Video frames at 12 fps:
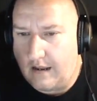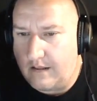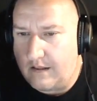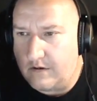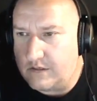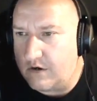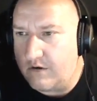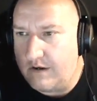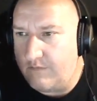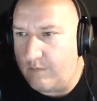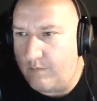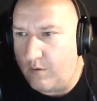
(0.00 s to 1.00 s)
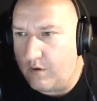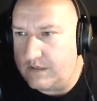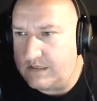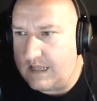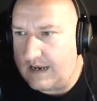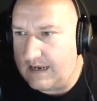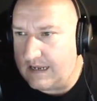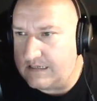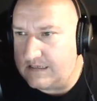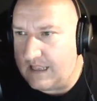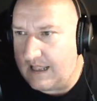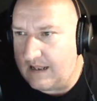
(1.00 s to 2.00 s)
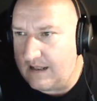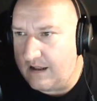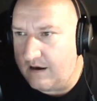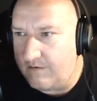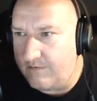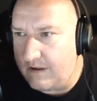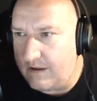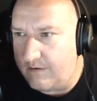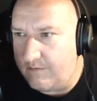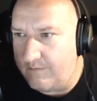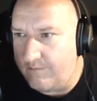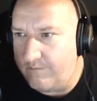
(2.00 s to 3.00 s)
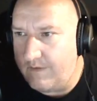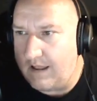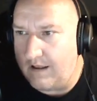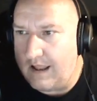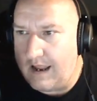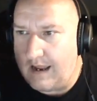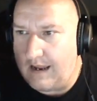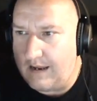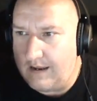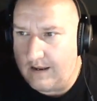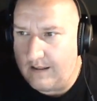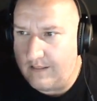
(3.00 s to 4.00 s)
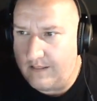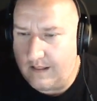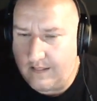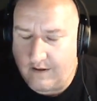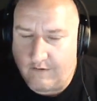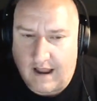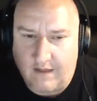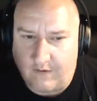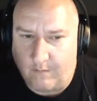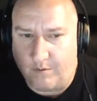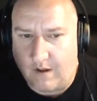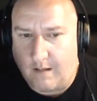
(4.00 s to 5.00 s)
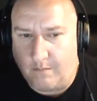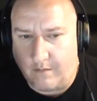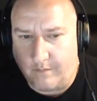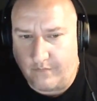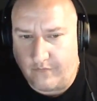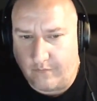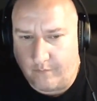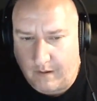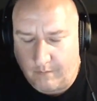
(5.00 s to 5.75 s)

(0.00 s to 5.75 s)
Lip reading: there's already reports that I guess that Laravel Valet, they're having problems.